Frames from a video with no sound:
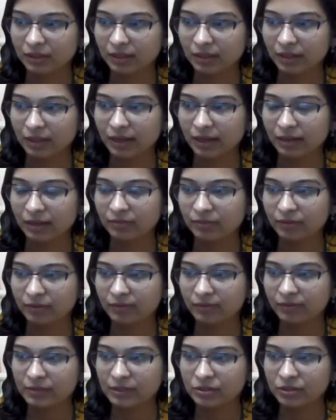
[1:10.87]
And I
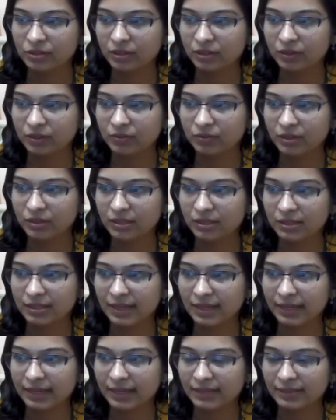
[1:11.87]
will just reduce the
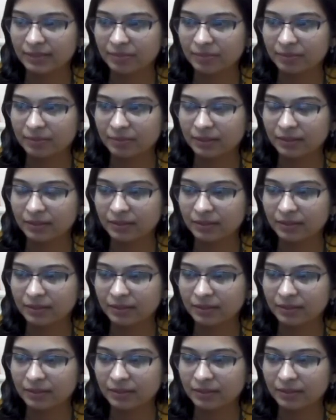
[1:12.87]
size a bit.